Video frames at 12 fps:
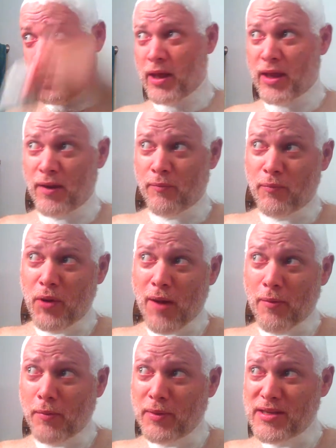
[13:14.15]
And I'm
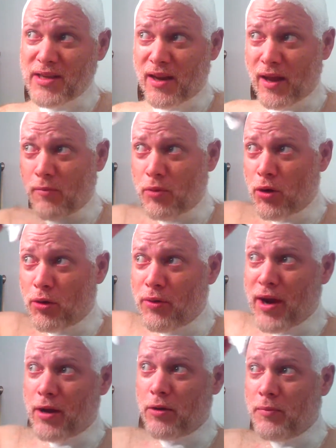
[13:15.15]
probably sound like a broken
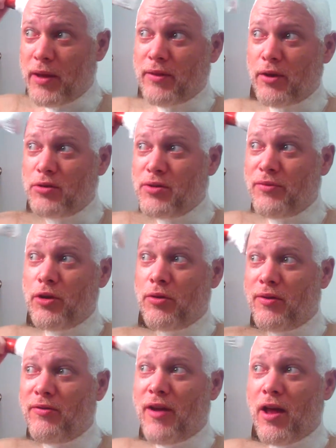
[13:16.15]
record, but those of you
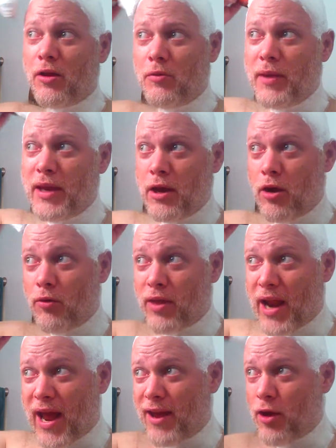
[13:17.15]
that follow me know
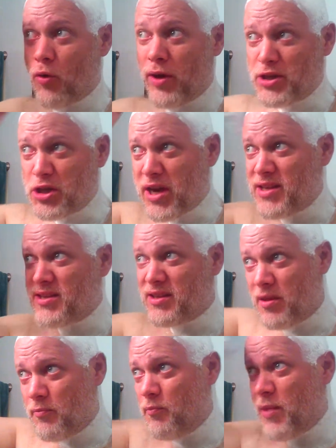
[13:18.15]
that I quit chasing
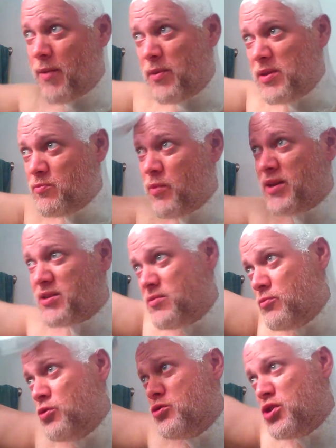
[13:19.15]
the baby's butt
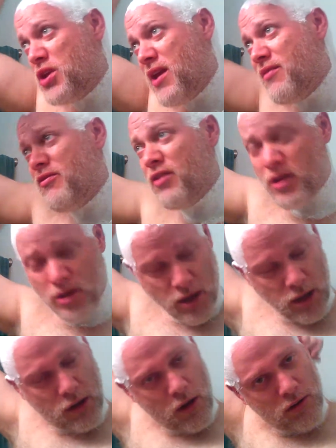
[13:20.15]
smooth shave
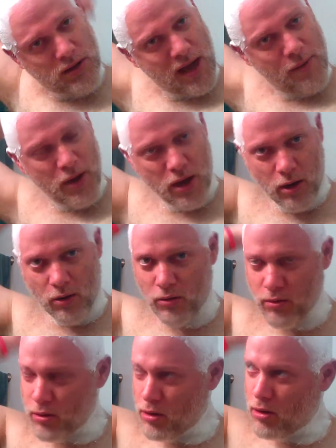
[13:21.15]
a long time
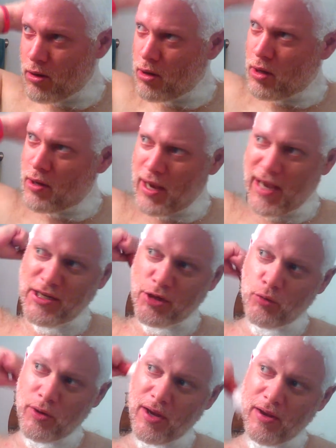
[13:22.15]
ago. I
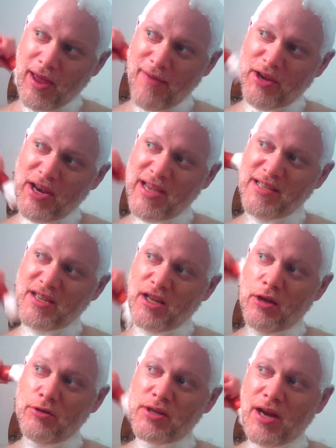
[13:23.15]
just want to have a nice,
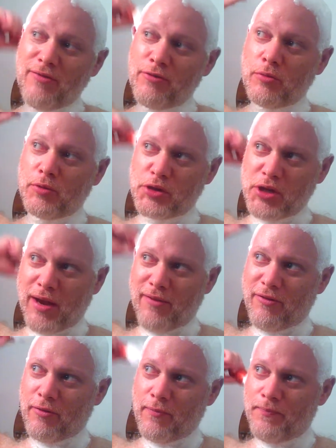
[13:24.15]
close, comfortable shave.